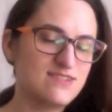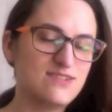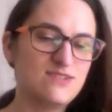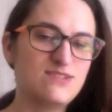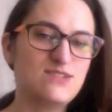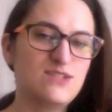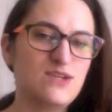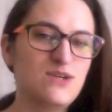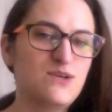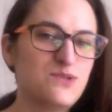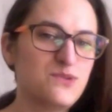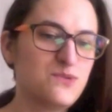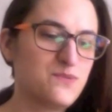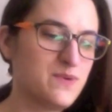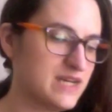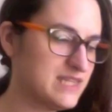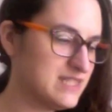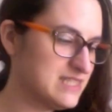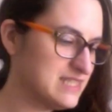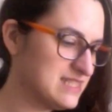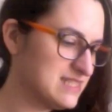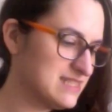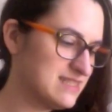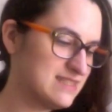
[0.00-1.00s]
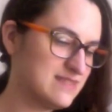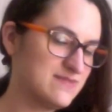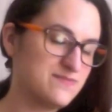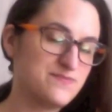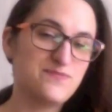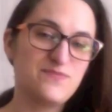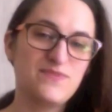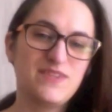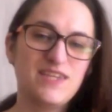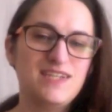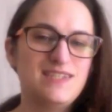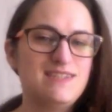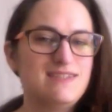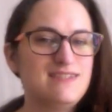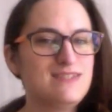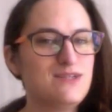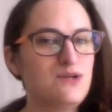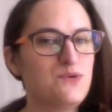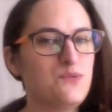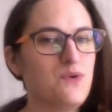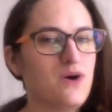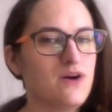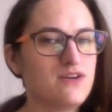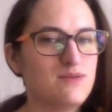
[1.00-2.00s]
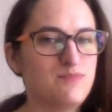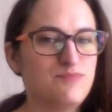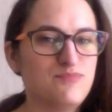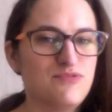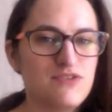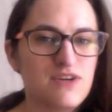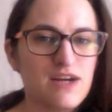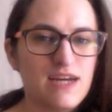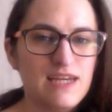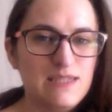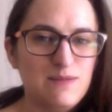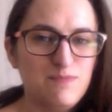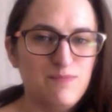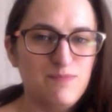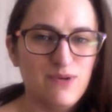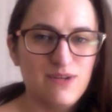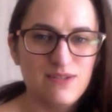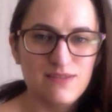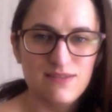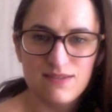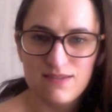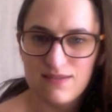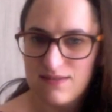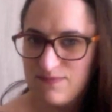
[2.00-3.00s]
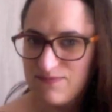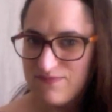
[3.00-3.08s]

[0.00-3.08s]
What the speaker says: the second one is still a work in progress, but